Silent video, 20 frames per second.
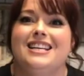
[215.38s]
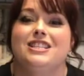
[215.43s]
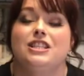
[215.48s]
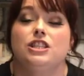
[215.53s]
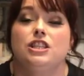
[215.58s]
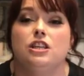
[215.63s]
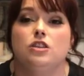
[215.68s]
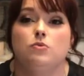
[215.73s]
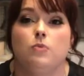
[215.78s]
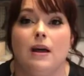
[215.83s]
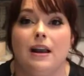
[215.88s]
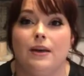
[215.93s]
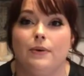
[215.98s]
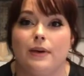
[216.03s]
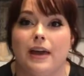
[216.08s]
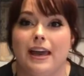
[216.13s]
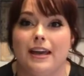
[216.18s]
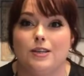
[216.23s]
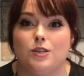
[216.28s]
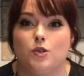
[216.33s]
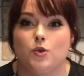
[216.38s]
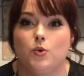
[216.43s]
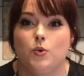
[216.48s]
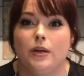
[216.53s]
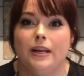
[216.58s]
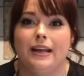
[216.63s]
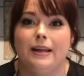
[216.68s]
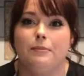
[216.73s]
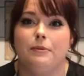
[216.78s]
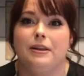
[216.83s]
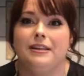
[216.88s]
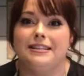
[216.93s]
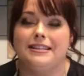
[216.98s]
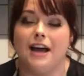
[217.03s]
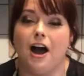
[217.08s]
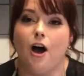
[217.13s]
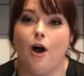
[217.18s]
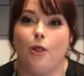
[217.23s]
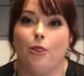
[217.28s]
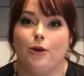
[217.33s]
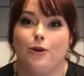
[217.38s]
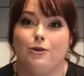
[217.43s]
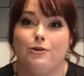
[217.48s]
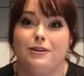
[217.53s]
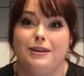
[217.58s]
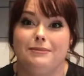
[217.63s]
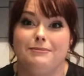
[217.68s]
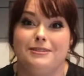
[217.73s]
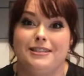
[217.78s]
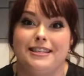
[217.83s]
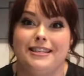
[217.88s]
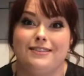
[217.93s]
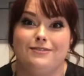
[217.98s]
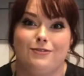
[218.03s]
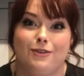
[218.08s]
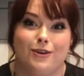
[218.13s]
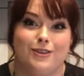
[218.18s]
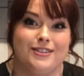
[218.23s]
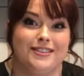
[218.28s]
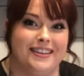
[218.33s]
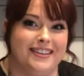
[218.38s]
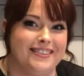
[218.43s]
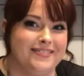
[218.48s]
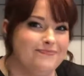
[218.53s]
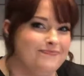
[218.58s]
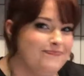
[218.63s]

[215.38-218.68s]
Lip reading: So just while our cake's cooling, I'm going to start on the cream cheese frosting.